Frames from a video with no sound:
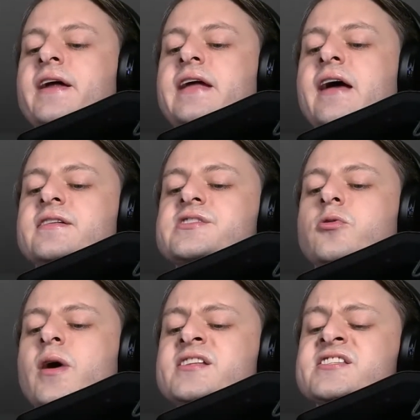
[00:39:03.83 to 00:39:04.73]
Alice
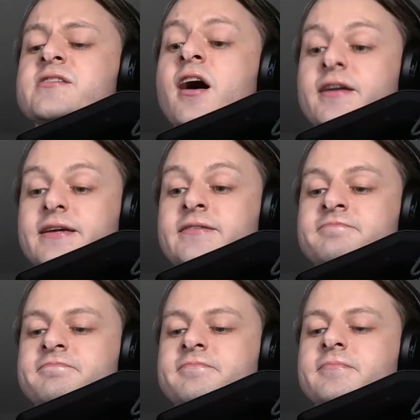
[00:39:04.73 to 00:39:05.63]
quite started.
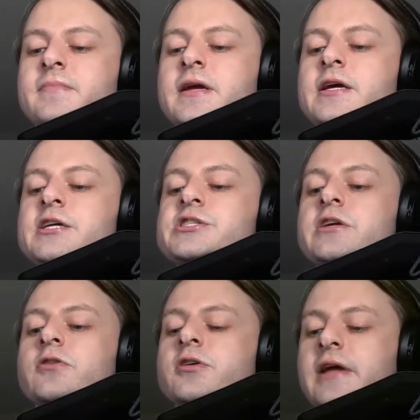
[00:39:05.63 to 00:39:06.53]
She
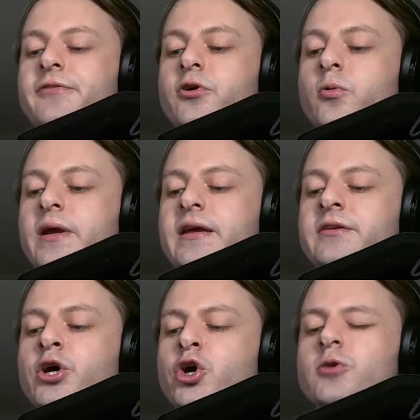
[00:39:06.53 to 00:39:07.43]
looked at the queen,
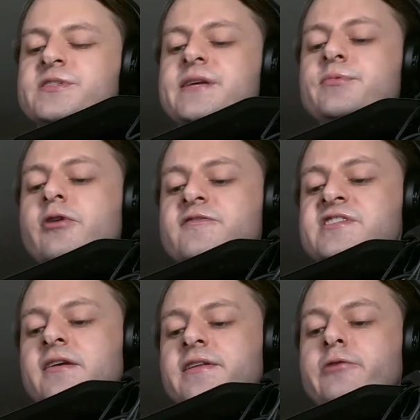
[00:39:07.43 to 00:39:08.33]
who seemed to have
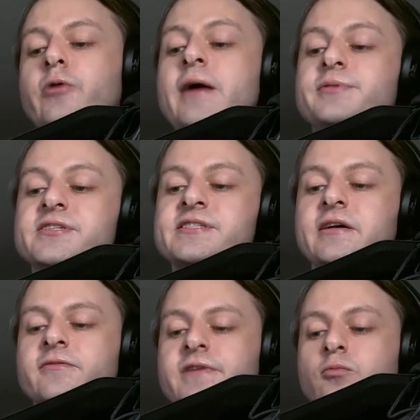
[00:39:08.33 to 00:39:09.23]
suddenly wrapped
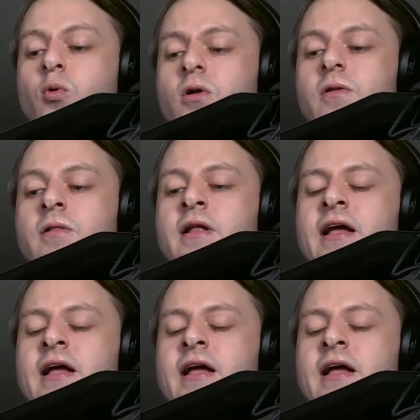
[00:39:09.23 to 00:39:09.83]
herself in wool.